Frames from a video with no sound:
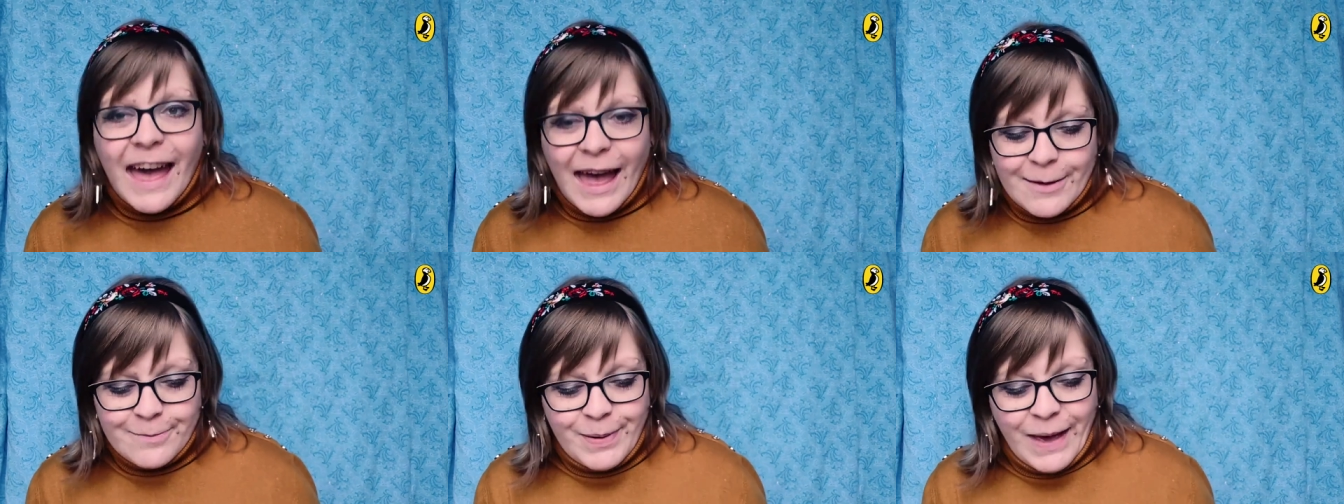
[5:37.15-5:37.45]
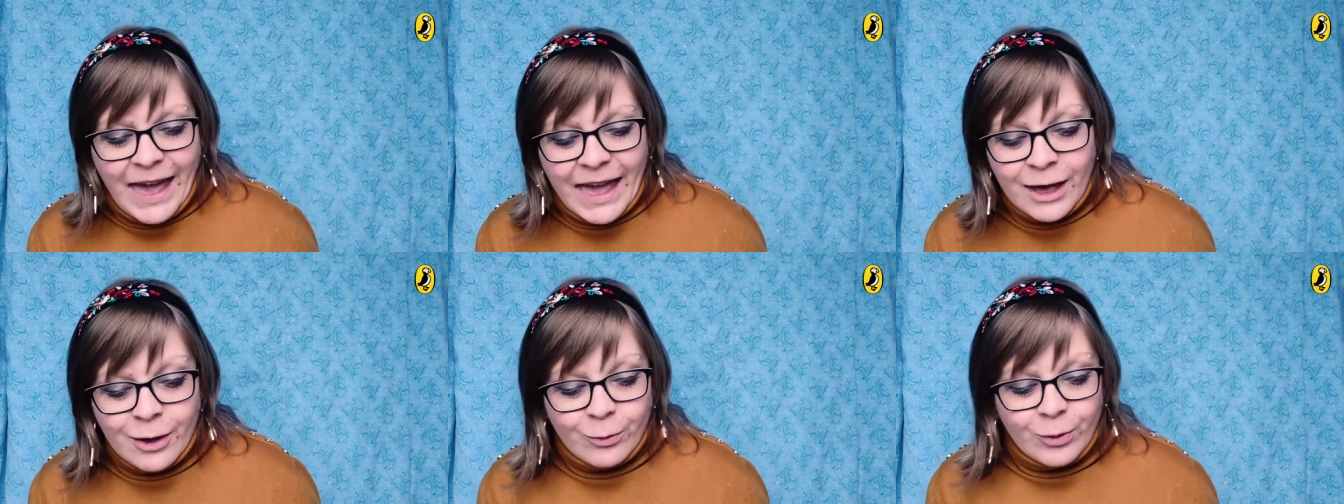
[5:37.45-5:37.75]
and
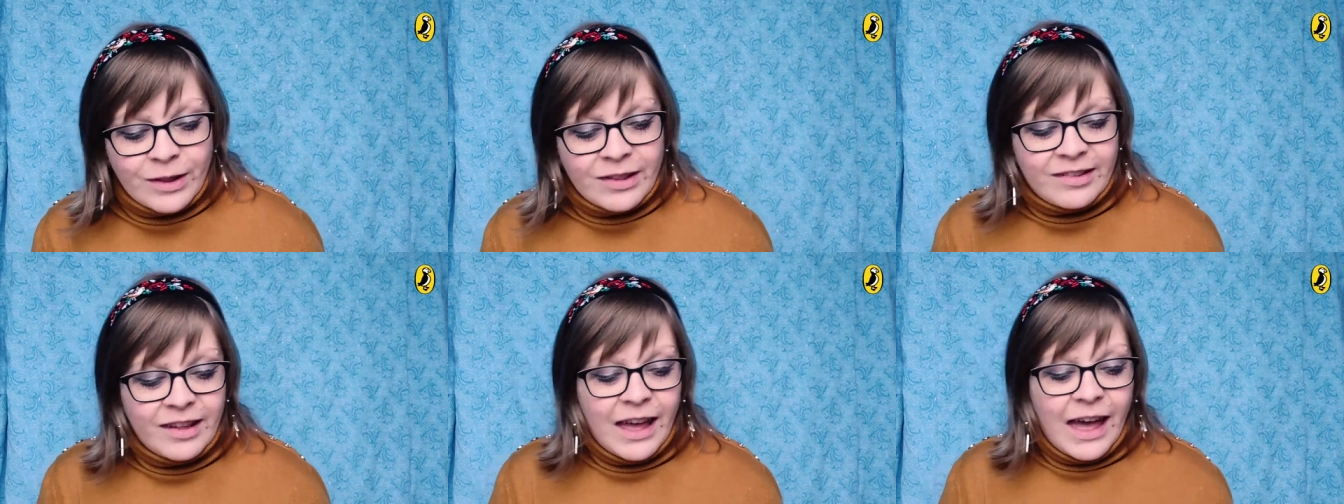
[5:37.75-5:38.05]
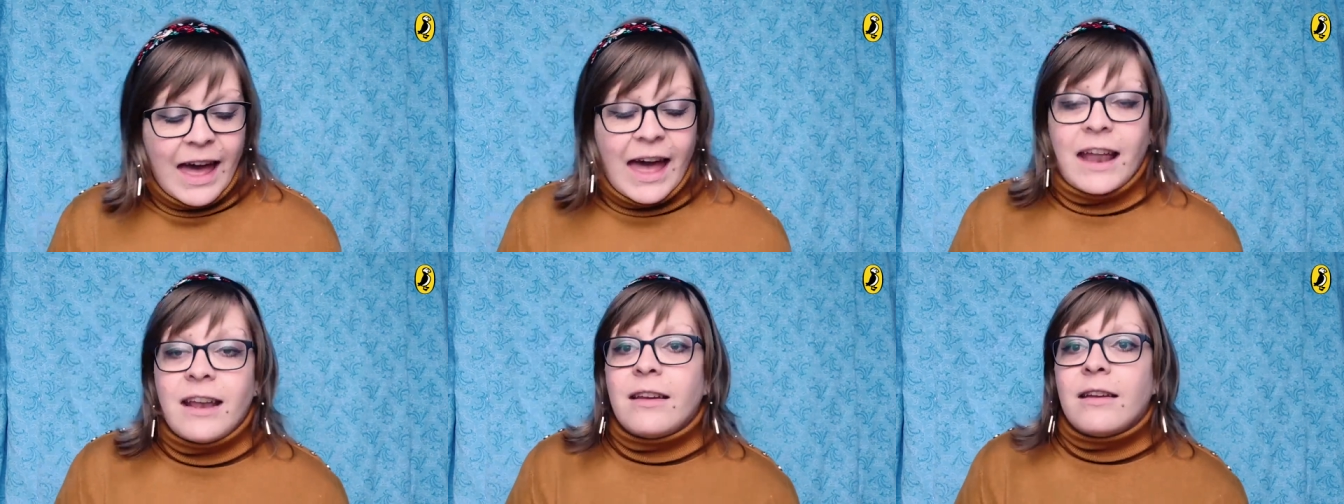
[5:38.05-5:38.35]
penguins
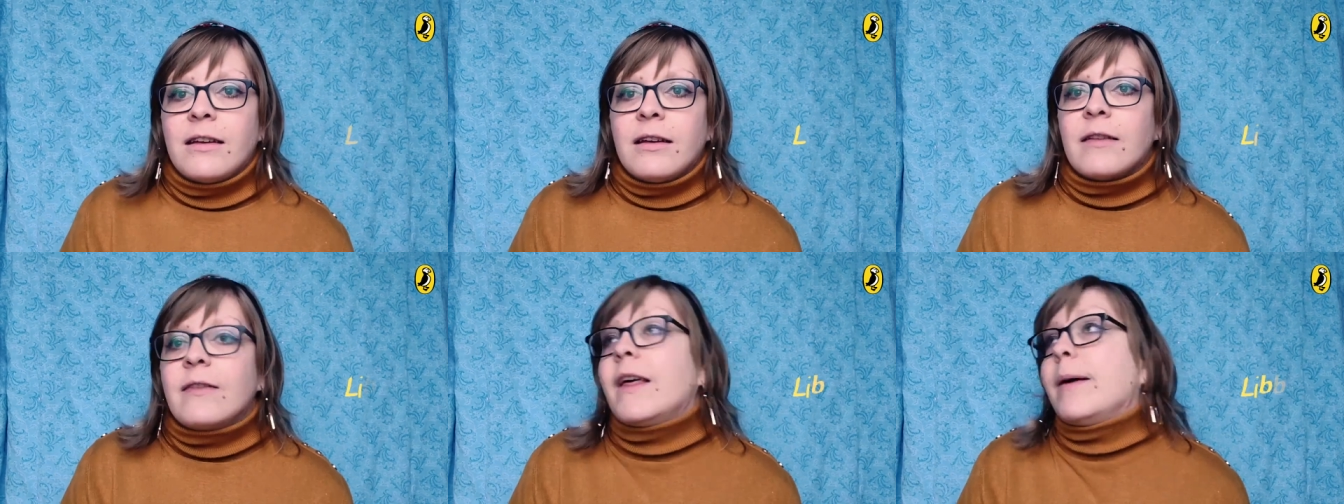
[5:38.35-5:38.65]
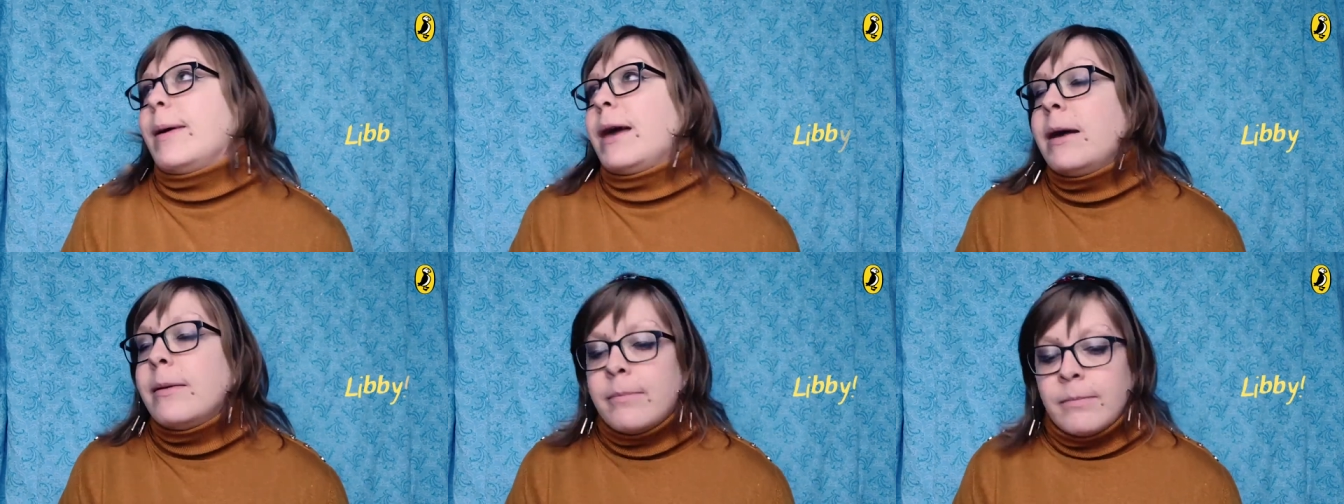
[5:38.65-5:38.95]
and
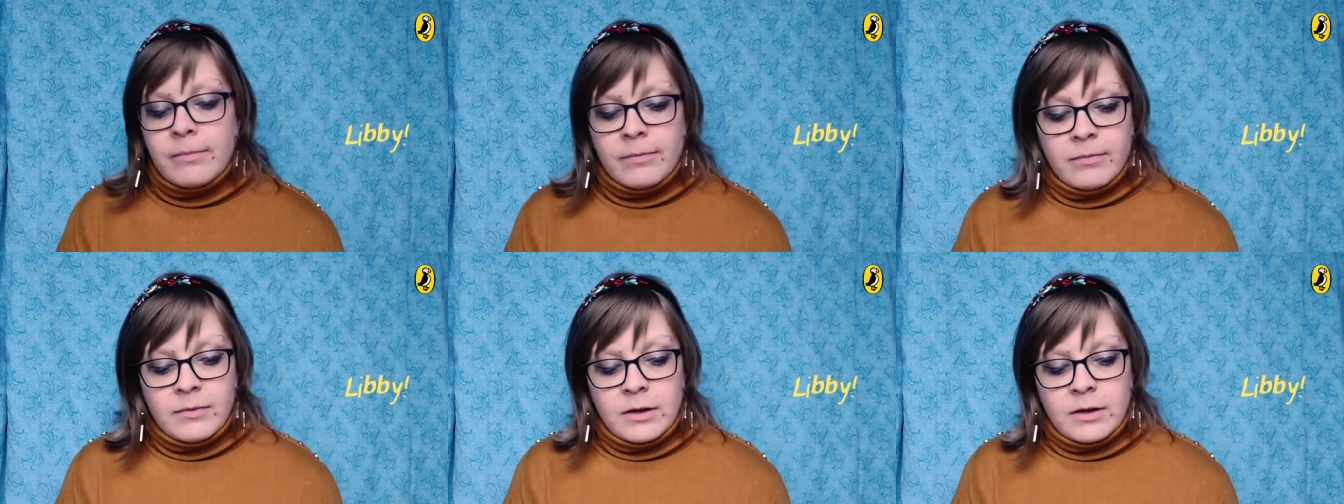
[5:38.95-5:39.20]
Libby.